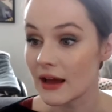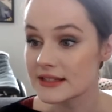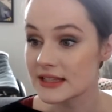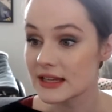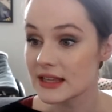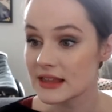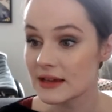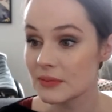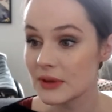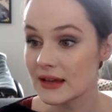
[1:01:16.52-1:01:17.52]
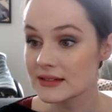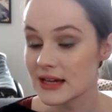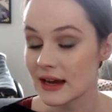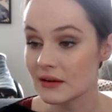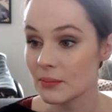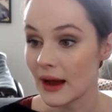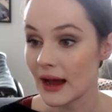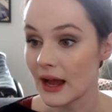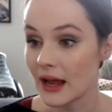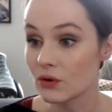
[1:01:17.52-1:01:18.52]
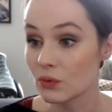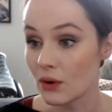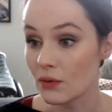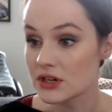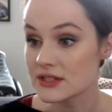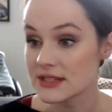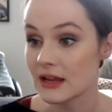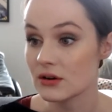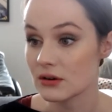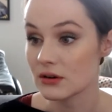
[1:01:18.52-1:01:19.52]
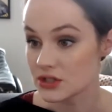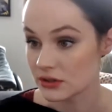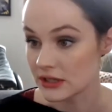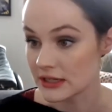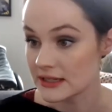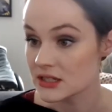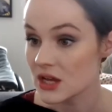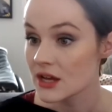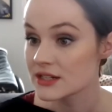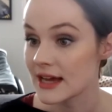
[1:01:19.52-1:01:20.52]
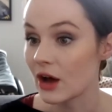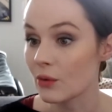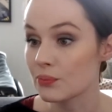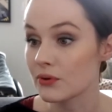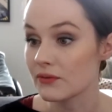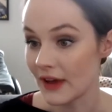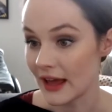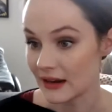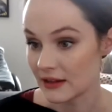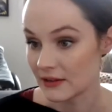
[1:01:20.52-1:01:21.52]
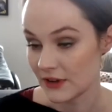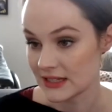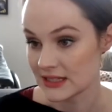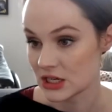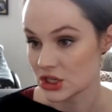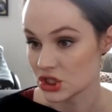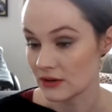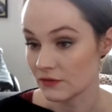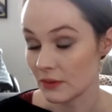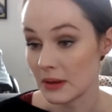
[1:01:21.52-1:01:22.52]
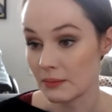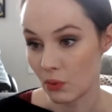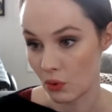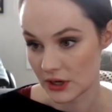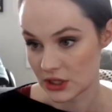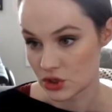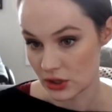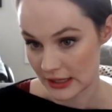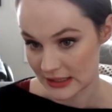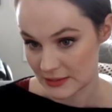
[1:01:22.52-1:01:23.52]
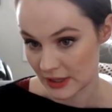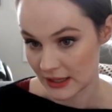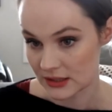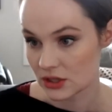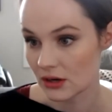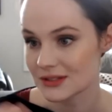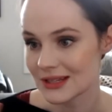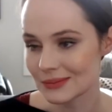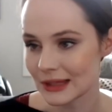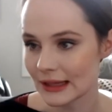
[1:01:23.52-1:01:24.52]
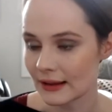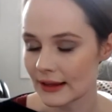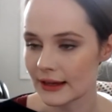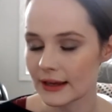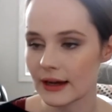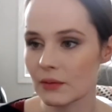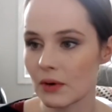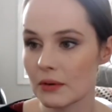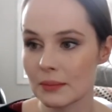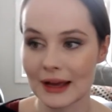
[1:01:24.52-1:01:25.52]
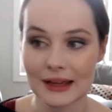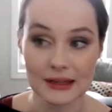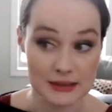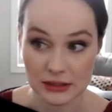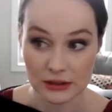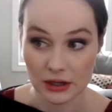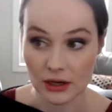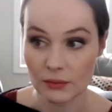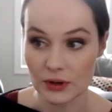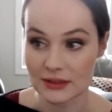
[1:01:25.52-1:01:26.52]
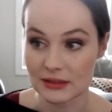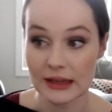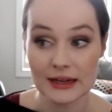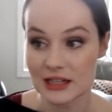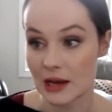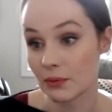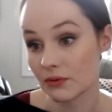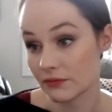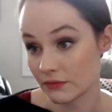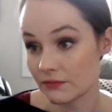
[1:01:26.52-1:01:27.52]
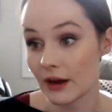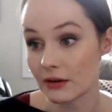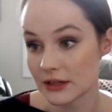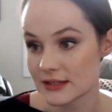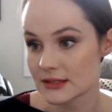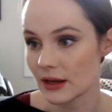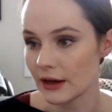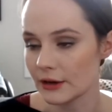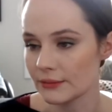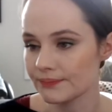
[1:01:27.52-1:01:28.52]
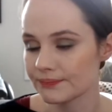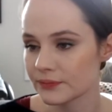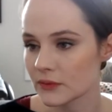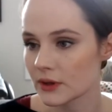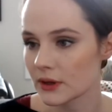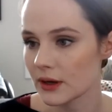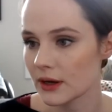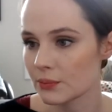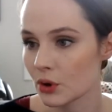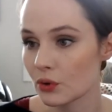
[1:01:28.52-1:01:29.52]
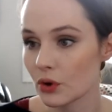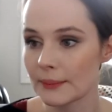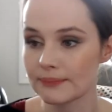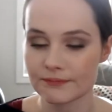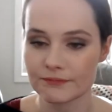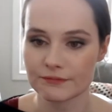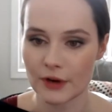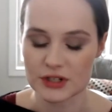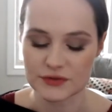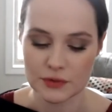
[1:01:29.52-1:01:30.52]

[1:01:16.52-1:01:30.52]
is anything being done by growers and nurseries to help prevent infestation from imported transplants? So something like uh, what we might consider with any type of virus um, uh, program? I,